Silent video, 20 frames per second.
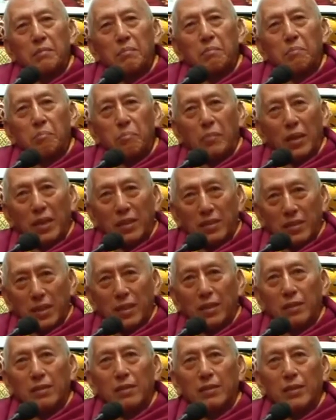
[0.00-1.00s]

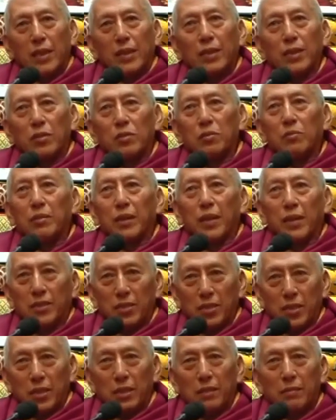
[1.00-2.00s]
maintained and to be
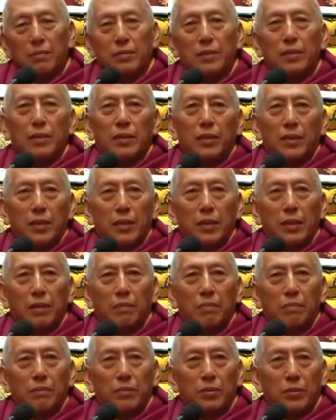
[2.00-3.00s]
achieved
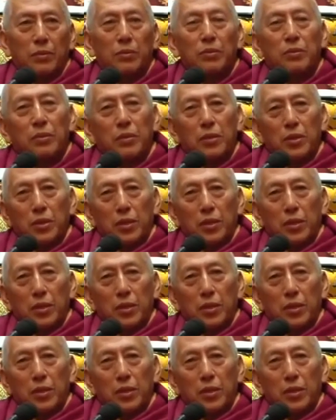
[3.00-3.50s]
if you